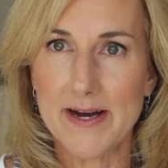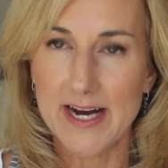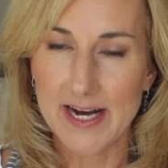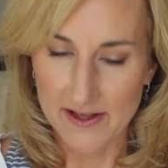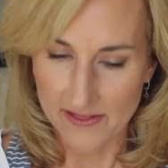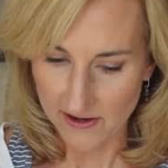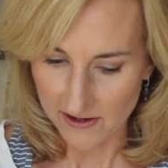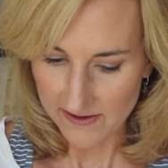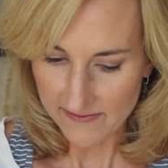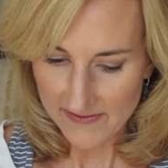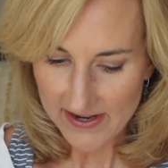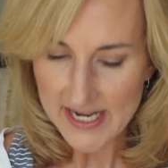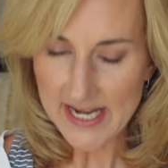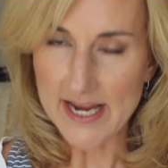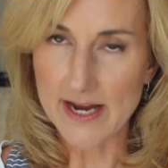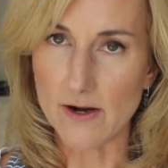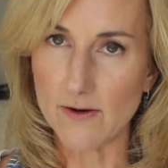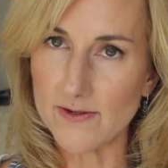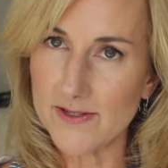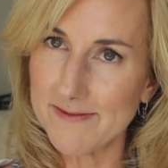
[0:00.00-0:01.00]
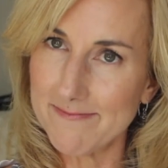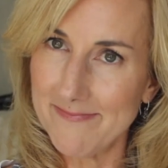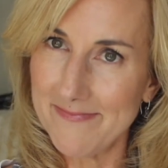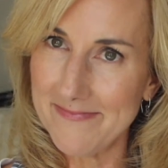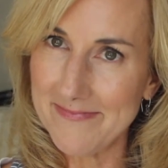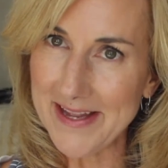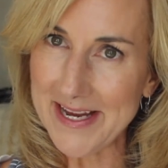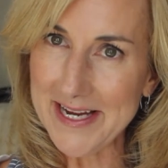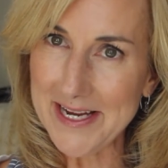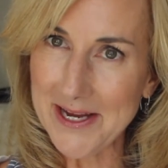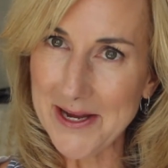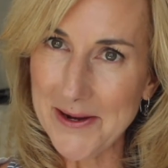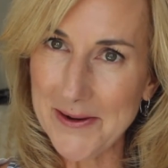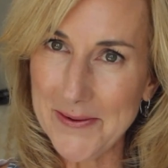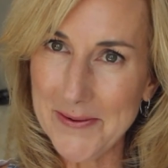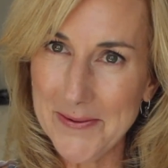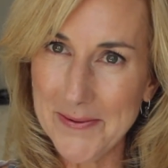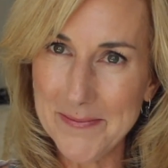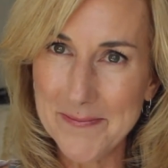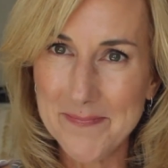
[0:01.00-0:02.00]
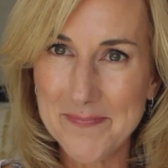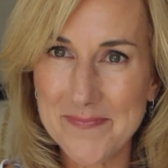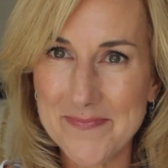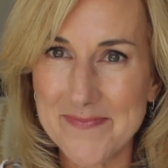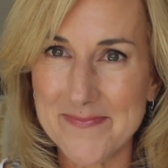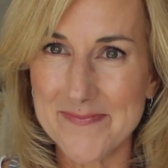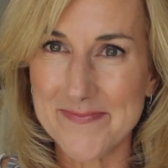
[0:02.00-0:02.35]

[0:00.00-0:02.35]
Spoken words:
other videos. Thank you.